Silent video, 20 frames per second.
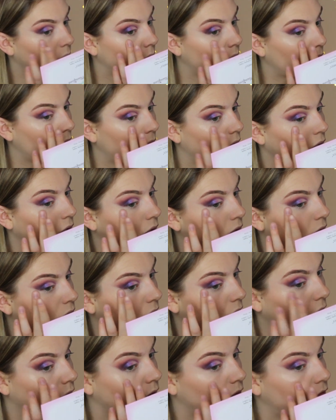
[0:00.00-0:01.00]

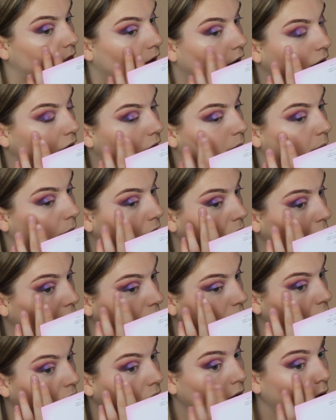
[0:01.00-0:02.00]
because I find that
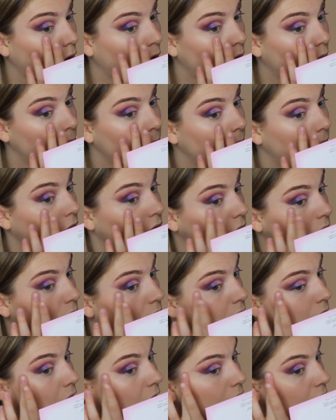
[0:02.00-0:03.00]
my
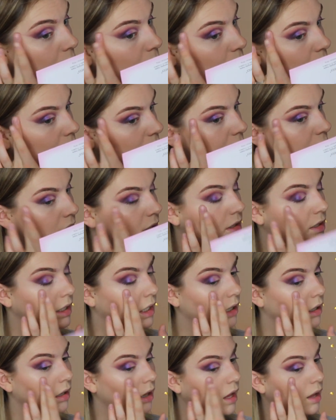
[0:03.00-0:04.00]
powder highlight will then
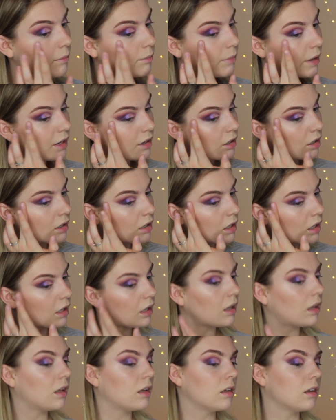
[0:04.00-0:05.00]
stick a lot better
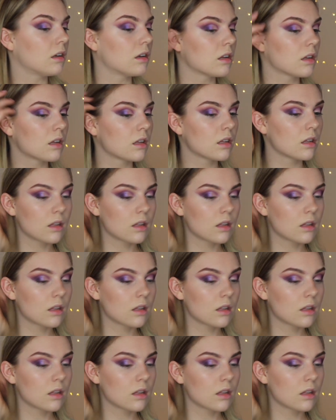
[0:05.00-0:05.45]
and